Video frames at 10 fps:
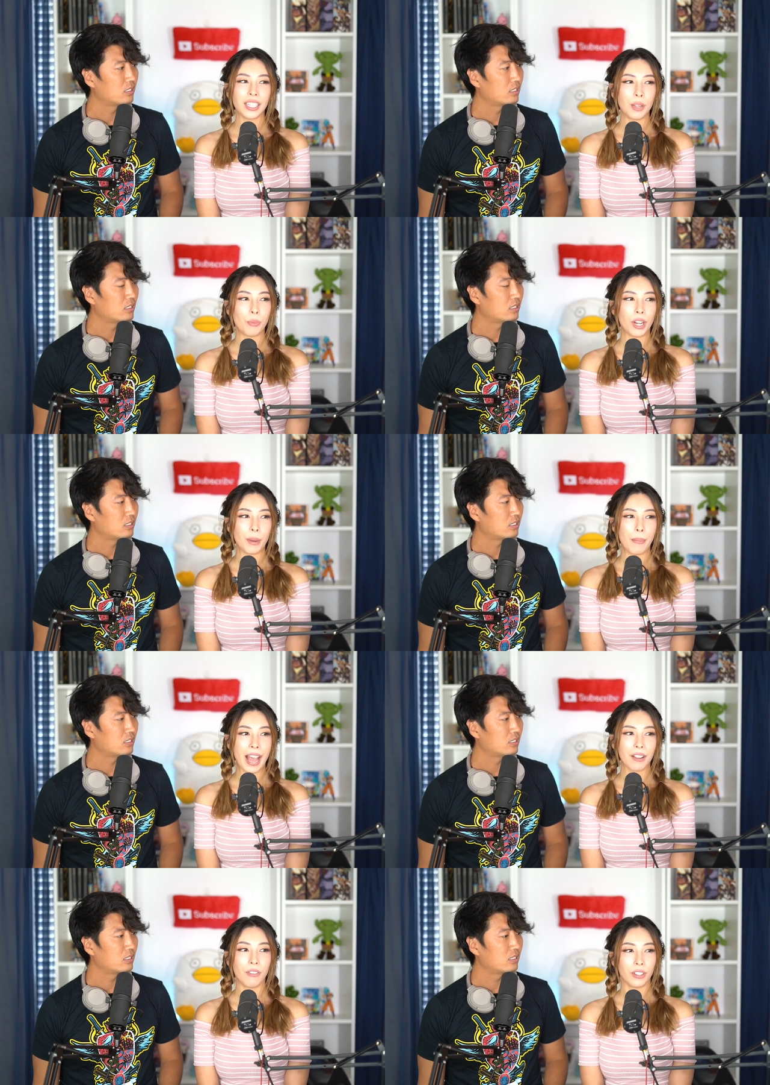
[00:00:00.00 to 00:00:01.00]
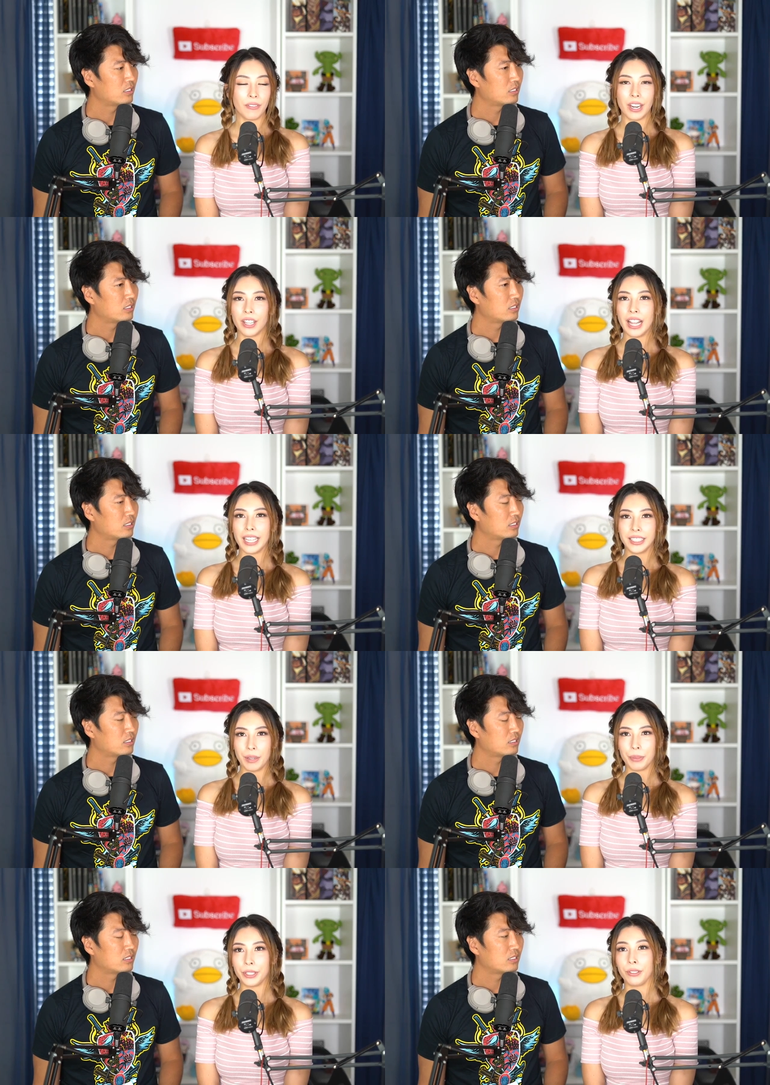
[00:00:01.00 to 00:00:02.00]
Speaker 1: they brought it back for the very last
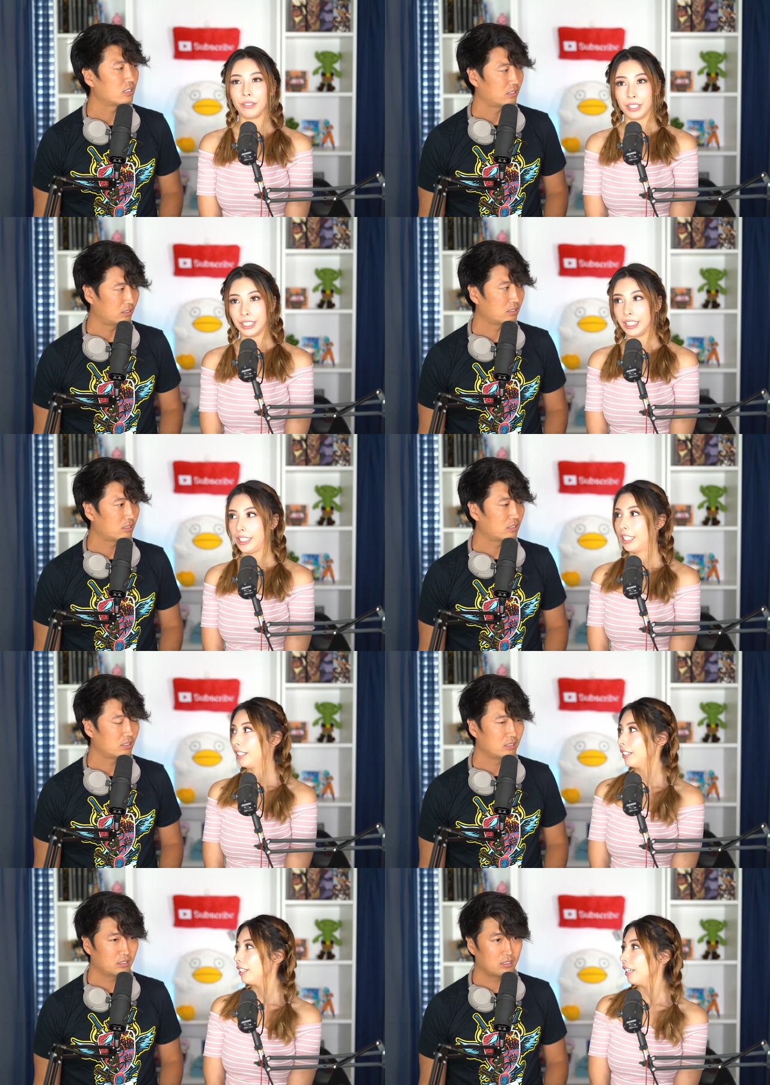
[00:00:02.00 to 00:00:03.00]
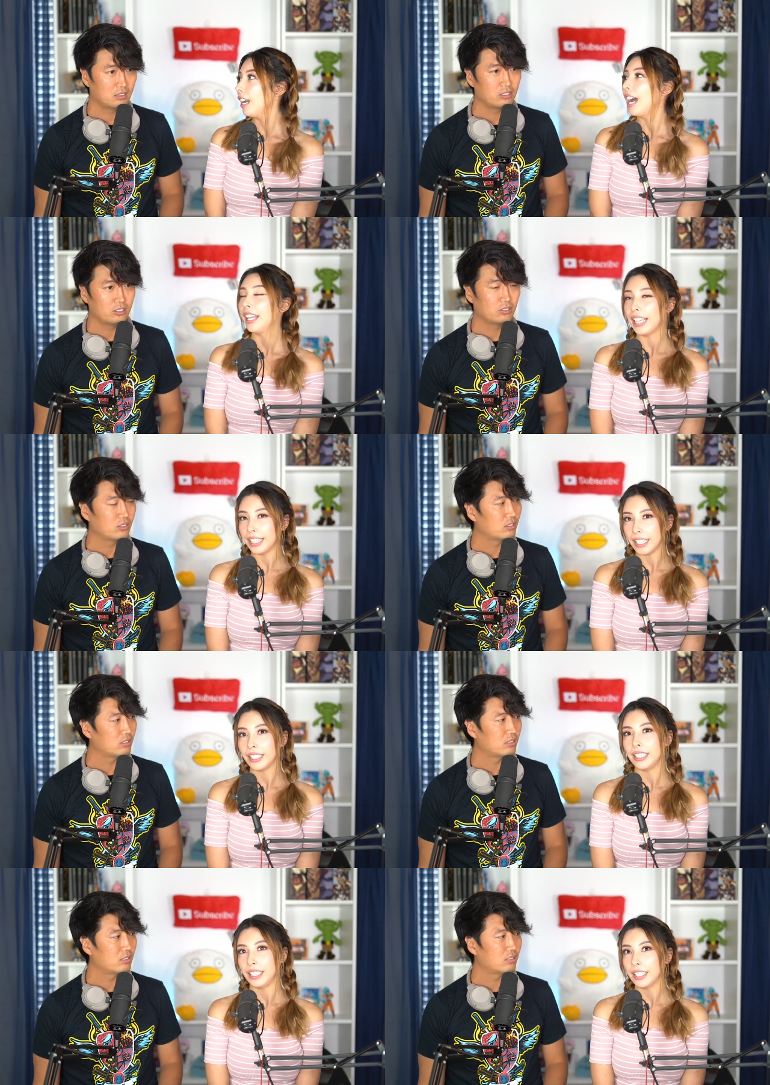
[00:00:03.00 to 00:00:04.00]
episode of the season. I like that
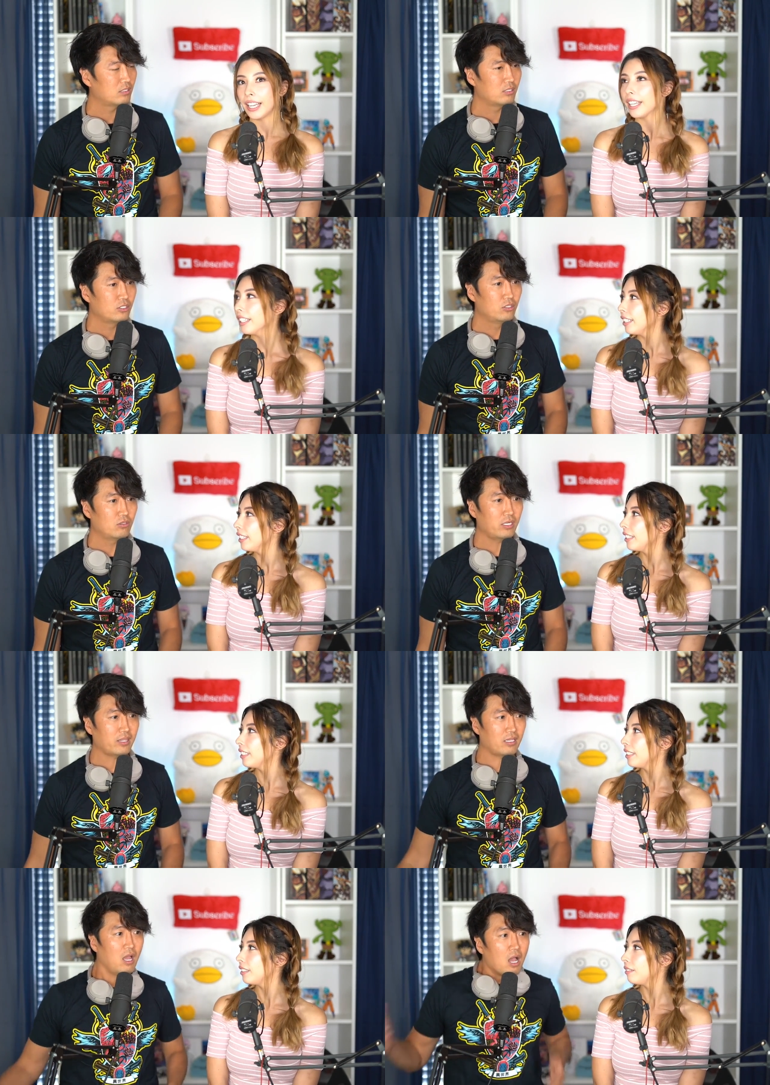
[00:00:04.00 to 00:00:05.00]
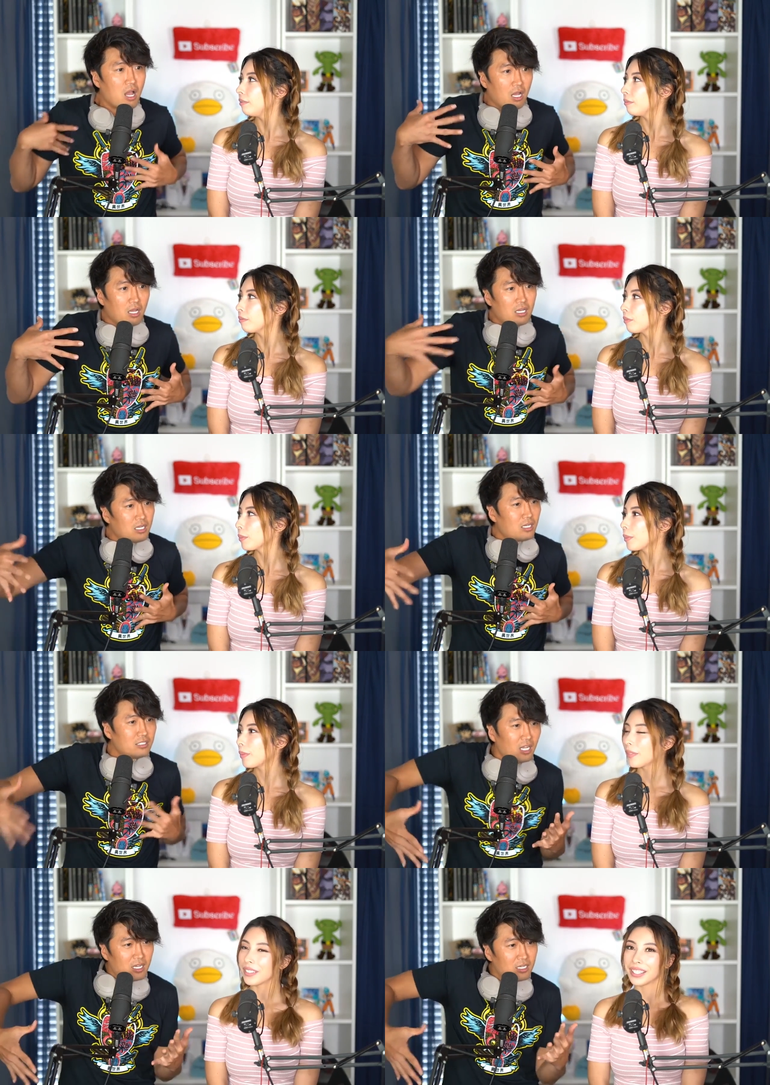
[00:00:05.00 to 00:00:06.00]
they did that.
Speaker 2: You don't like the
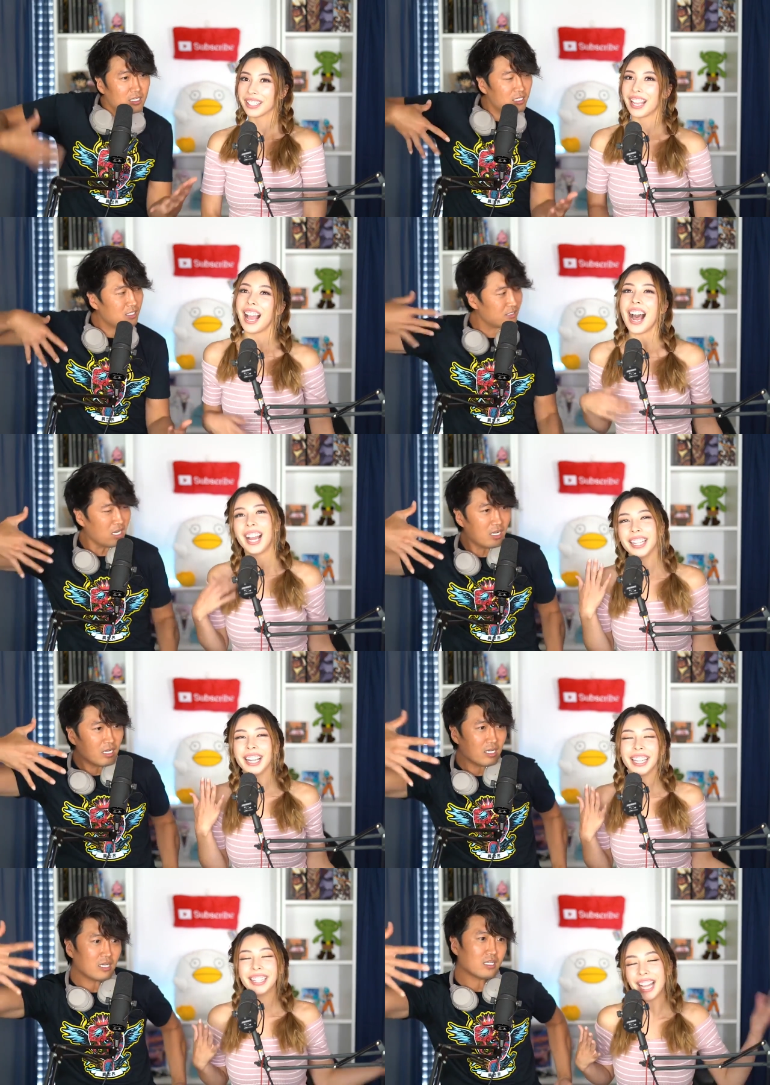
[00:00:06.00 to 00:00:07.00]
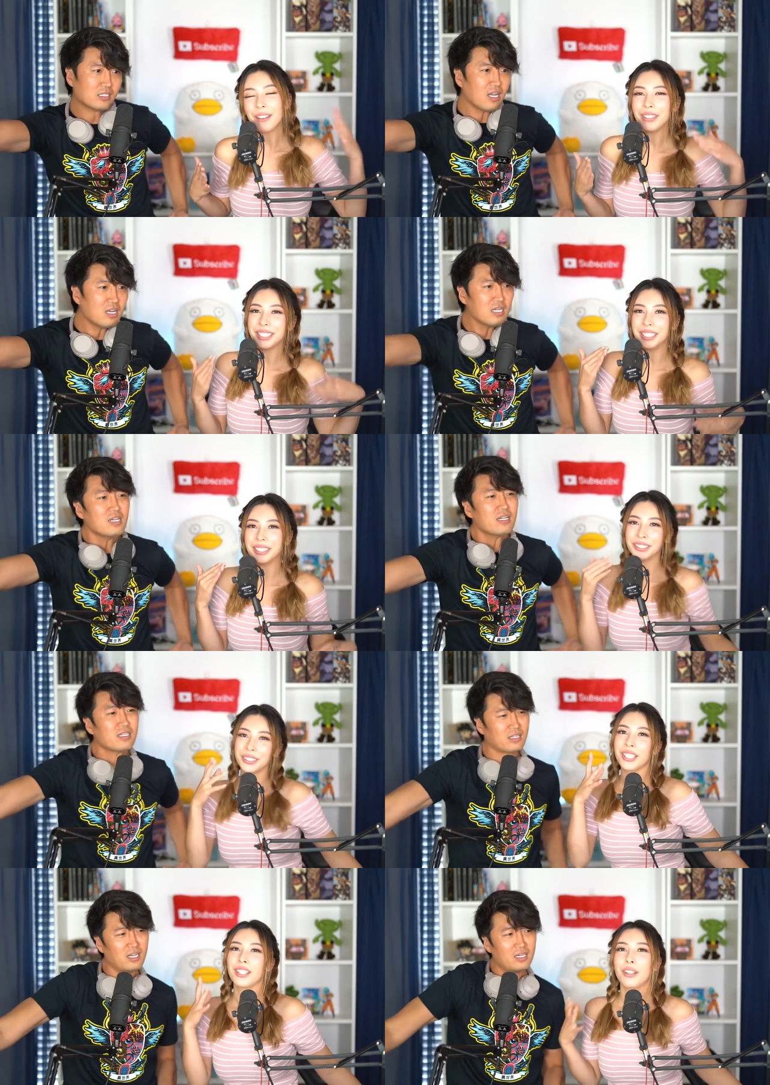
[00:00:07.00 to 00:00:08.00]
I
Speaker 1: like that one too.
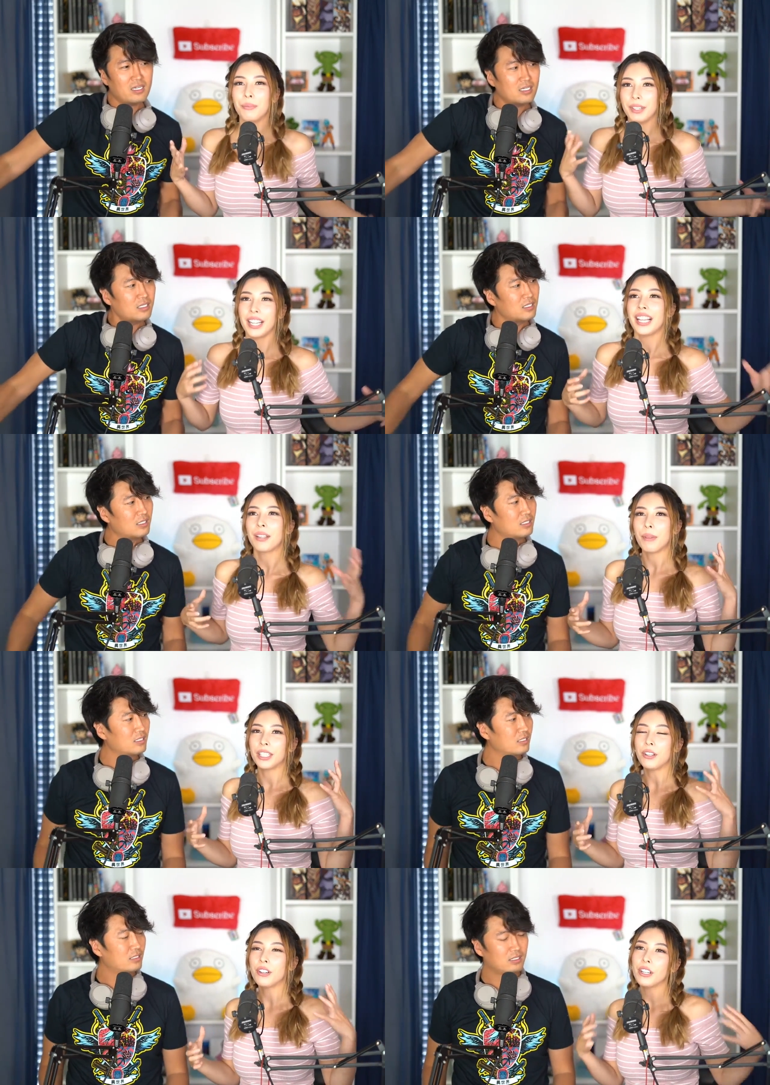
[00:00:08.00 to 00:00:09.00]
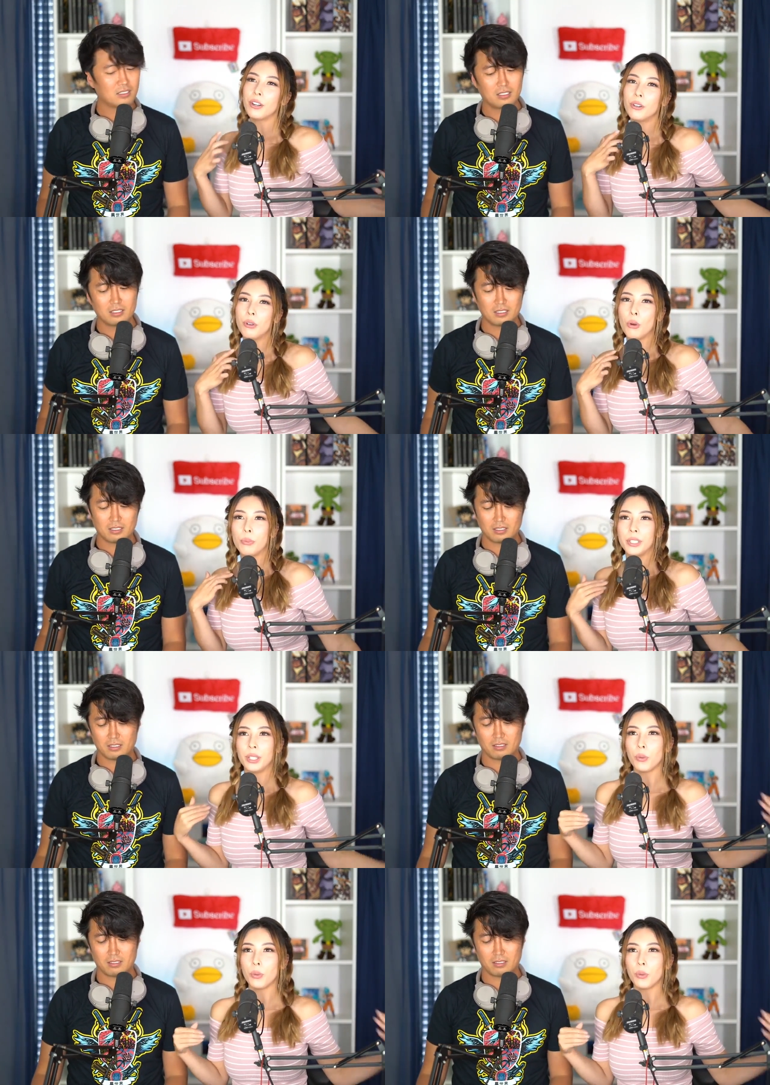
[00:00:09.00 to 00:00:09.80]
But I like my Dororo opening